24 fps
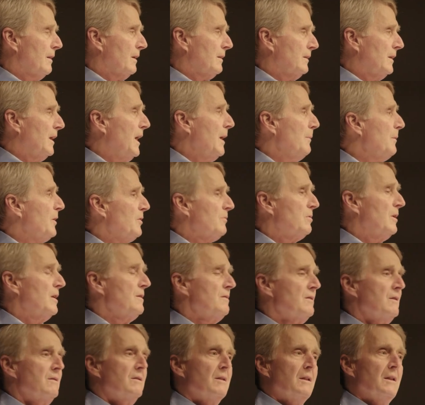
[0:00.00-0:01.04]
The climate
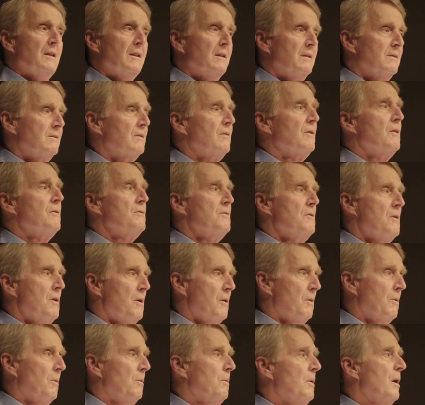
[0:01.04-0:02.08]
crisis is
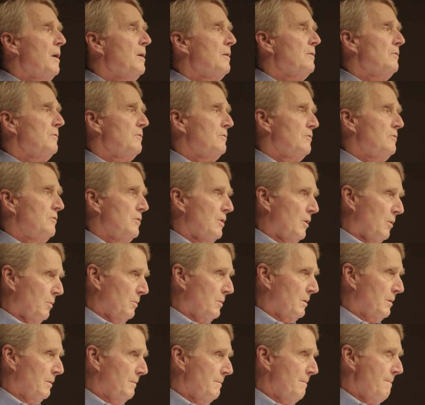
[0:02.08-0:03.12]
no
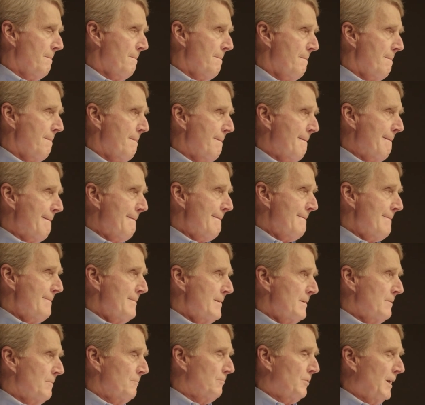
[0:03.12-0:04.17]
joke.
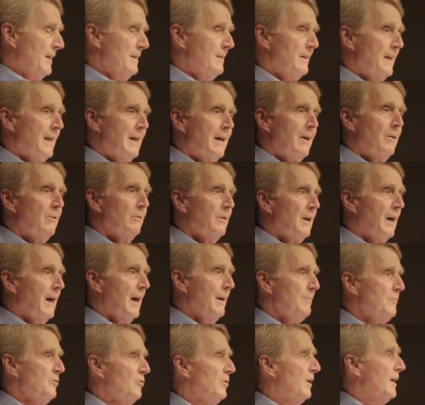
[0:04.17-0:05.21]
Right now,
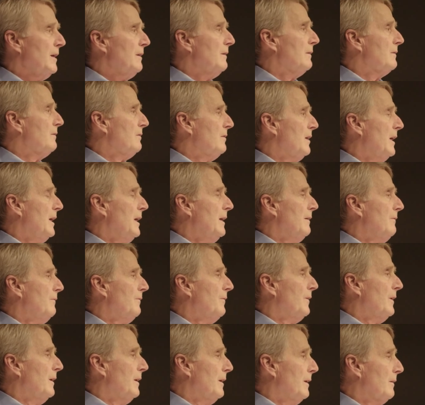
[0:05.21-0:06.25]
I'm trying to
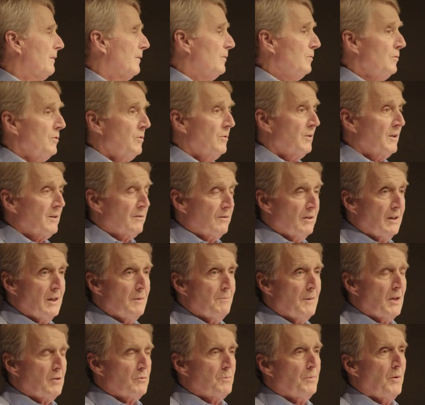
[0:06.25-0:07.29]
save the New York
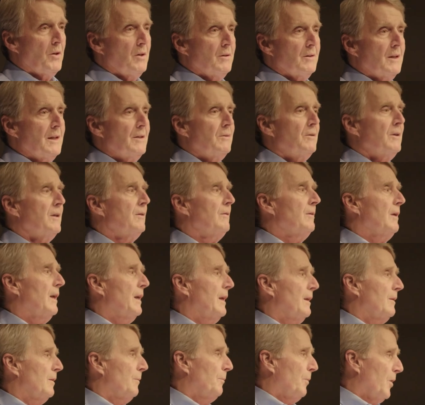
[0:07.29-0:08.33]
City metropolitan area
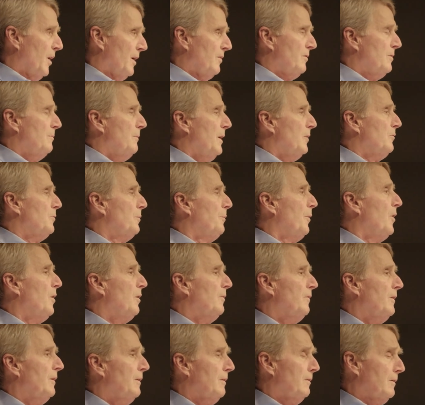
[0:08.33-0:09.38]
and the Boston
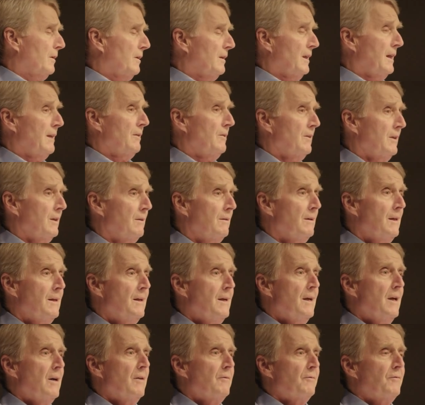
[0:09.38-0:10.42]
metropolitan area
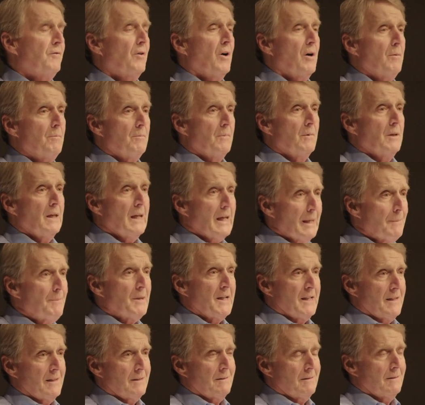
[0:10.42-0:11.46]
from
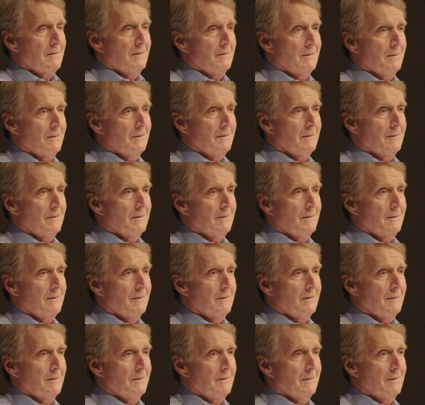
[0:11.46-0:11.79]
imminent